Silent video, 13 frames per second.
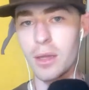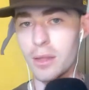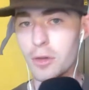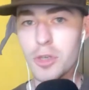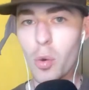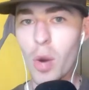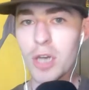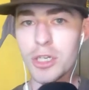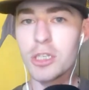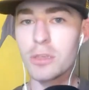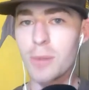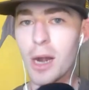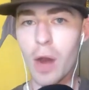There's
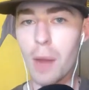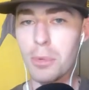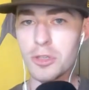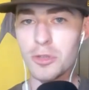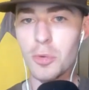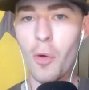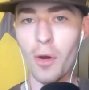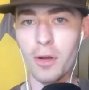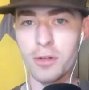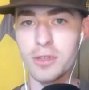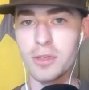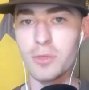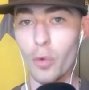questions about Robert
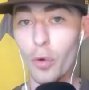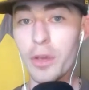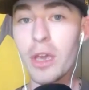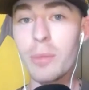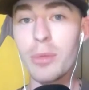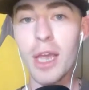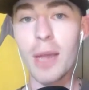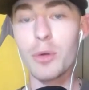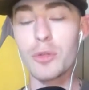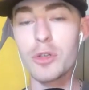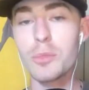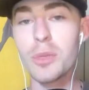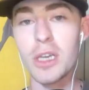Suarez. Will he be able
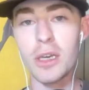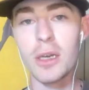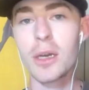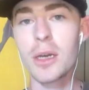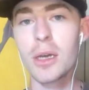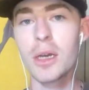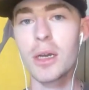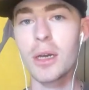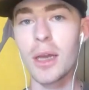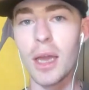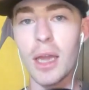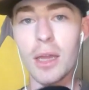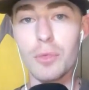to be
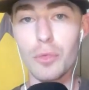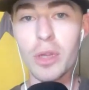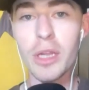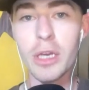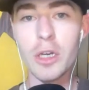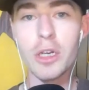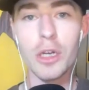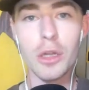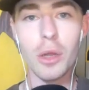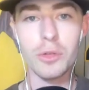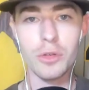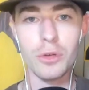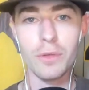a really good
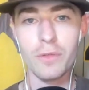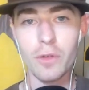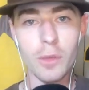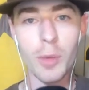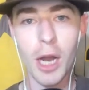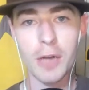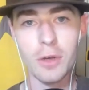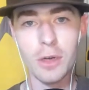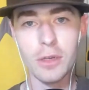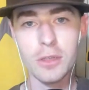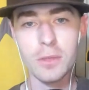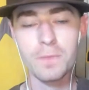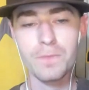closer for the Padres?
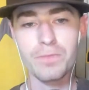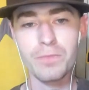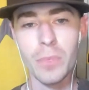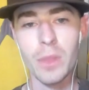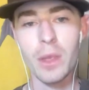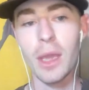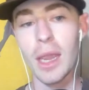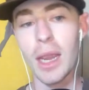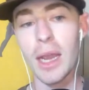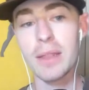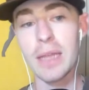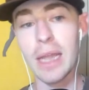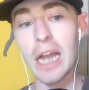
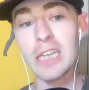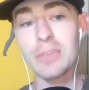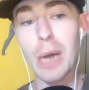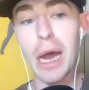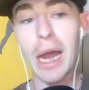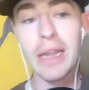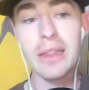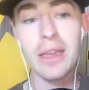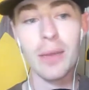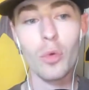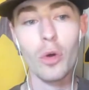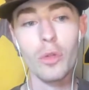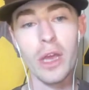And the guys behind
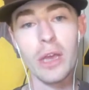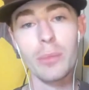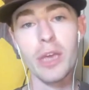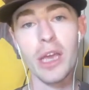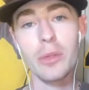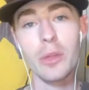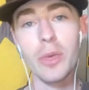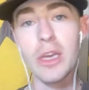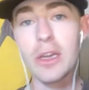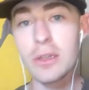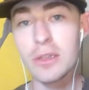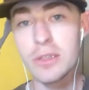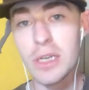them, will they be able to be
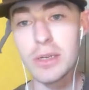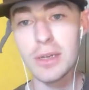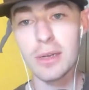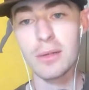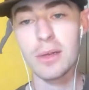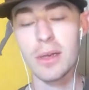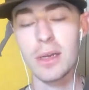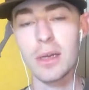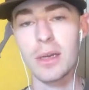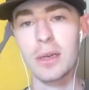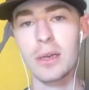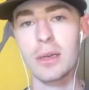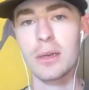consistent?
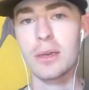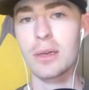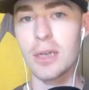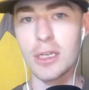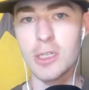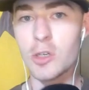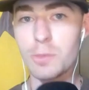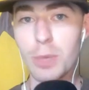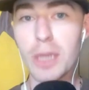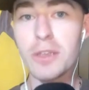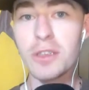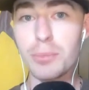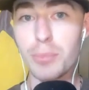Because there's
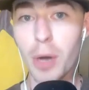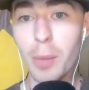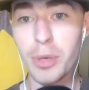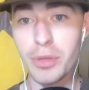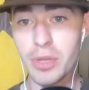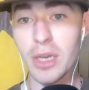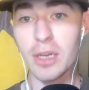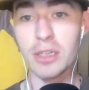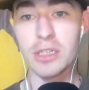been some bumpy things.